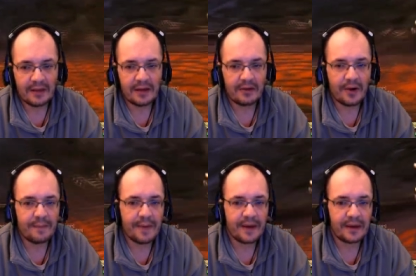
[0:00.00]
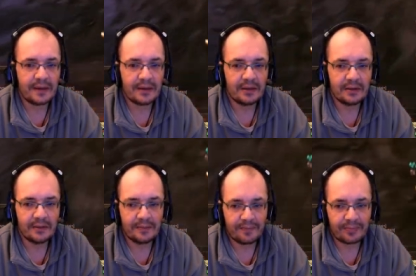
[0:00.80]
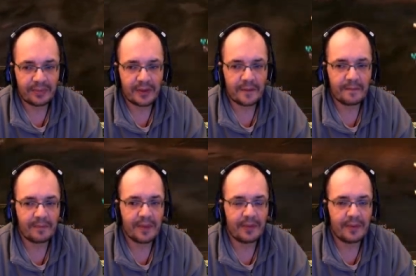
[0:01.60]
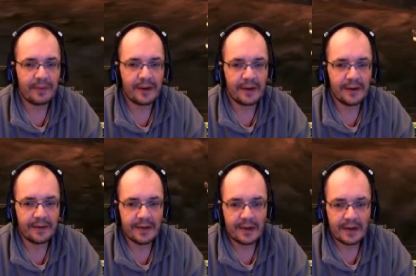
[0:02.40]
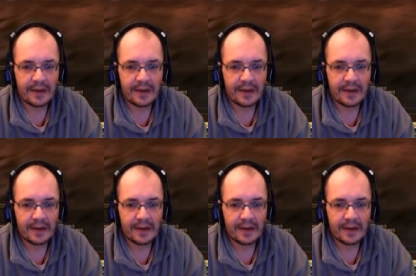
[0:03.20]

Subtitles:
and then go back and kill the bugger.